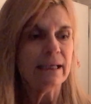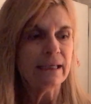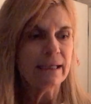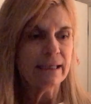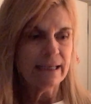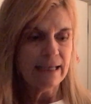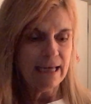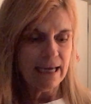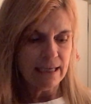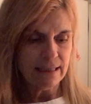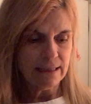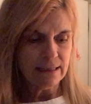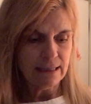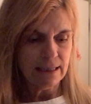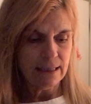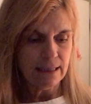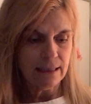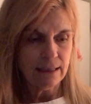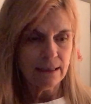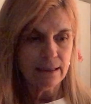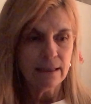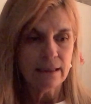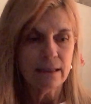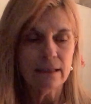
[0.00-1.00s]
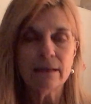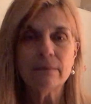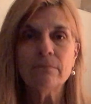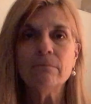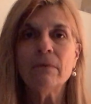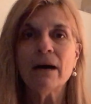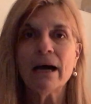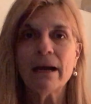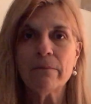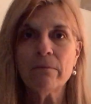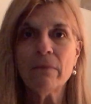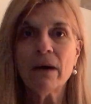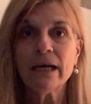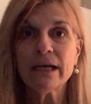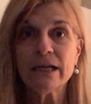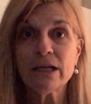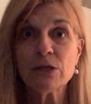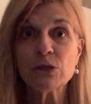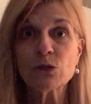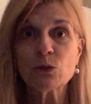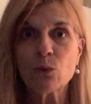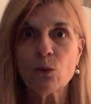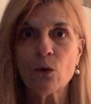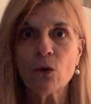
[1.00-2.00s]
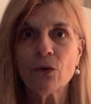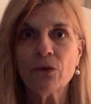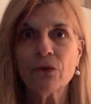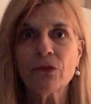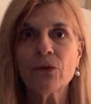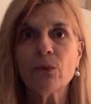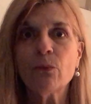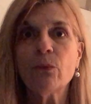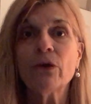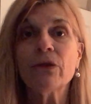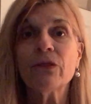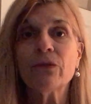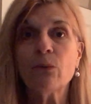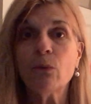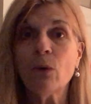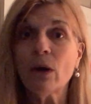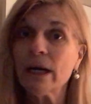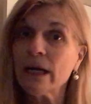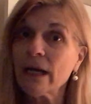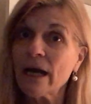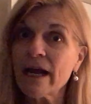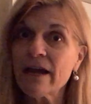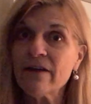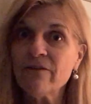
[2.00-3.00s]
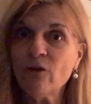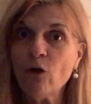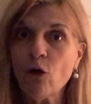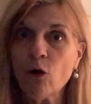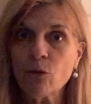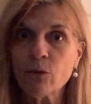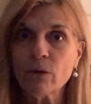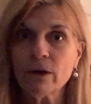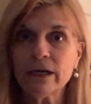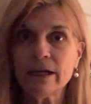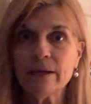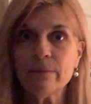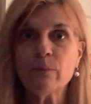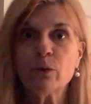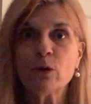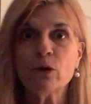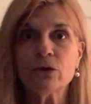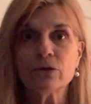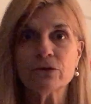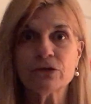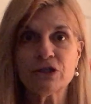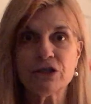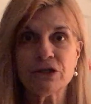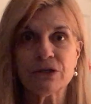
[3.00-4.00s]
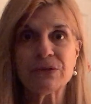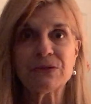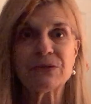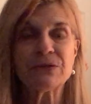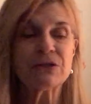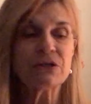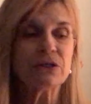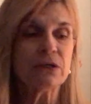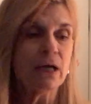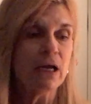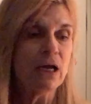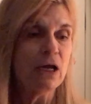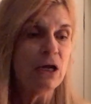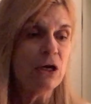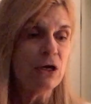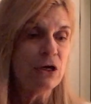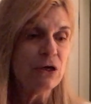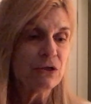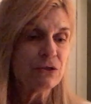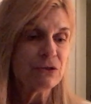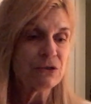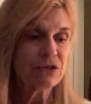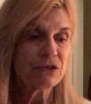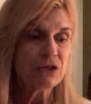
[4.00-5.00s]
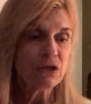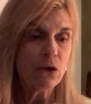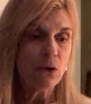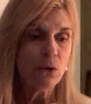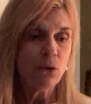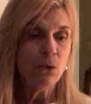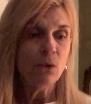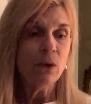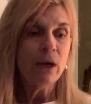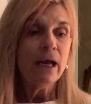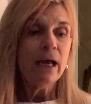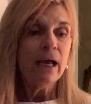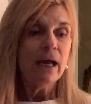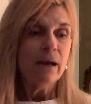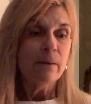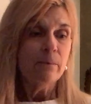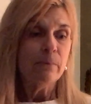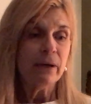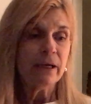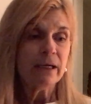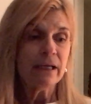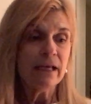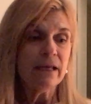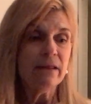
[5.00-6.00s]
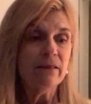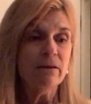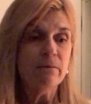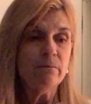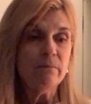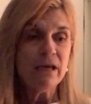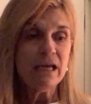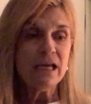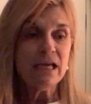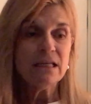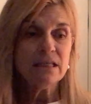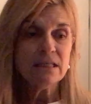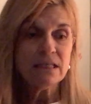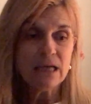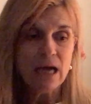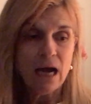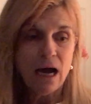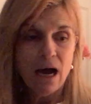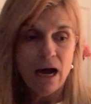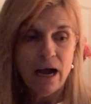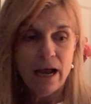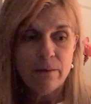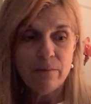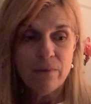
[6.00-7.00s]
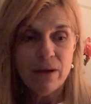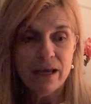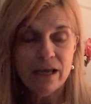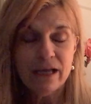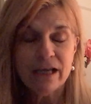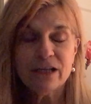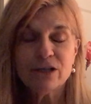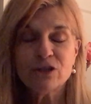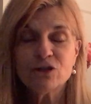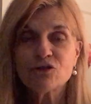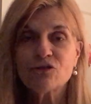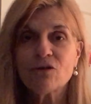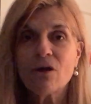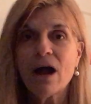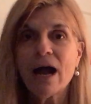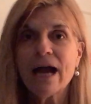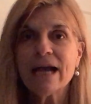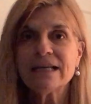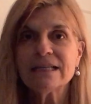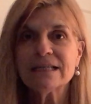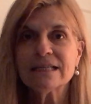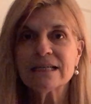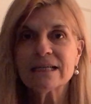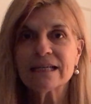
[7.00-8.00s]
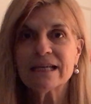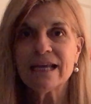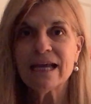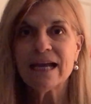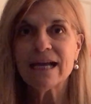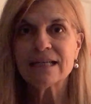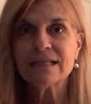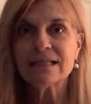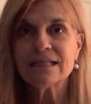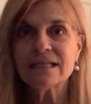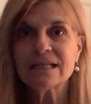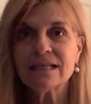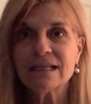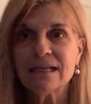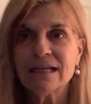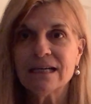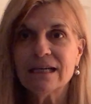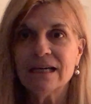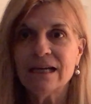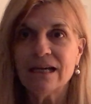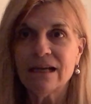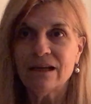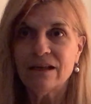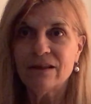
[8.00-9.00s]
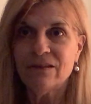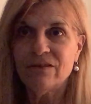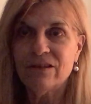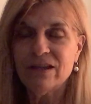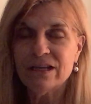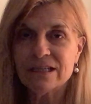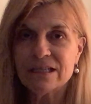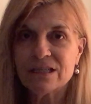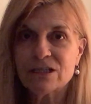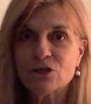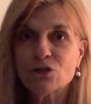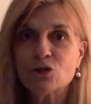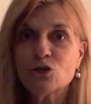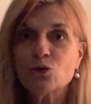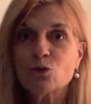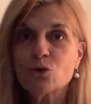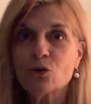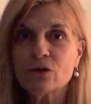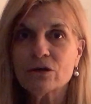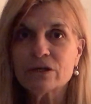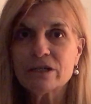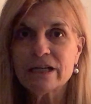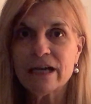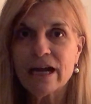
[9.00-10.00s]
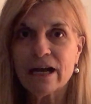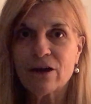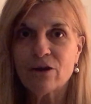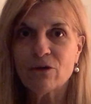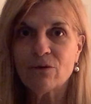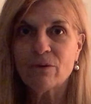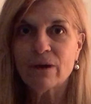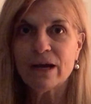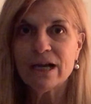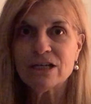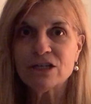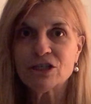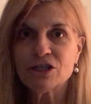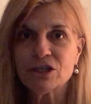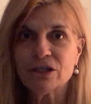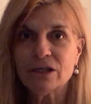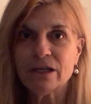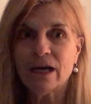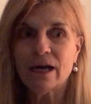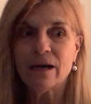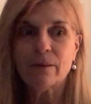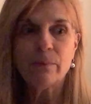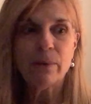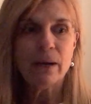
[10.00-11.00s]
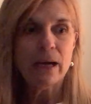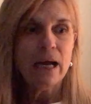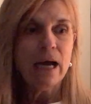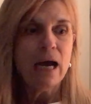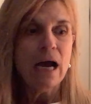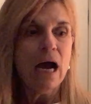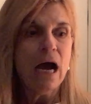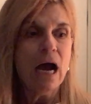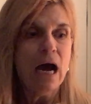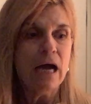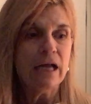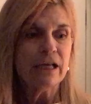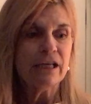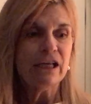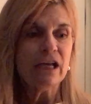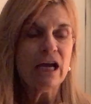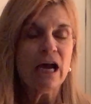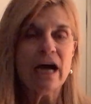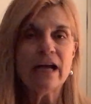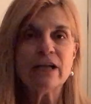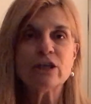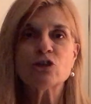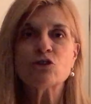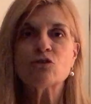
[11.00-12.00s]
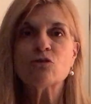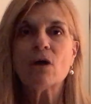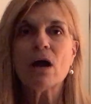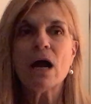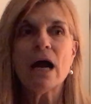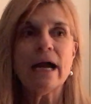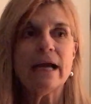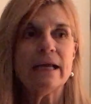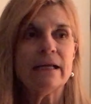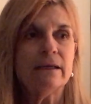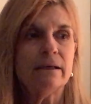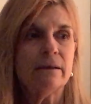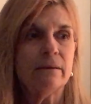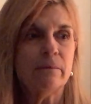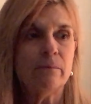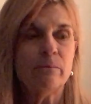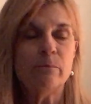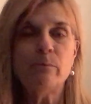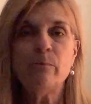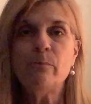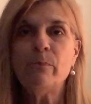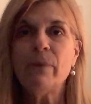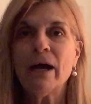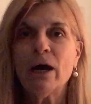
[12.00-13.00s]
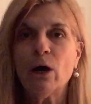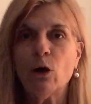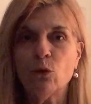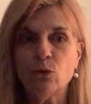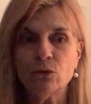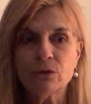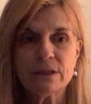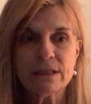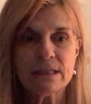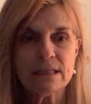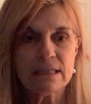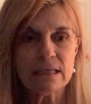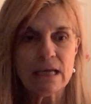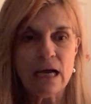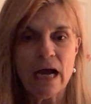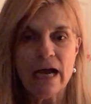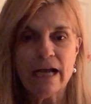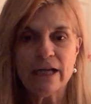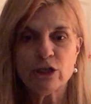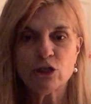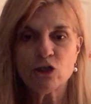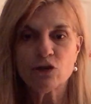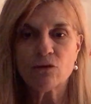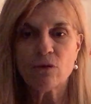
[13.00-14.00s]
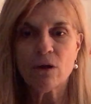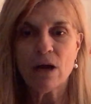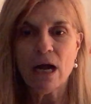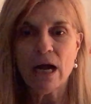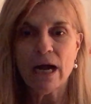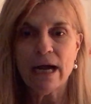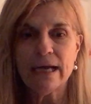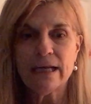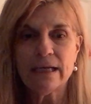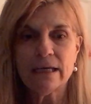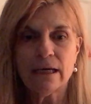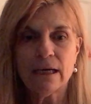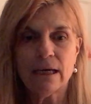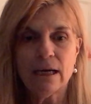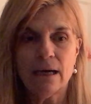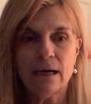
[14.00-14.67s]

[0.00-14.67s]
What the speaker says: get my money's worth with what I have already purchased. So, but in the meantime, in trying to get this door decoration up, I tried belts. I tried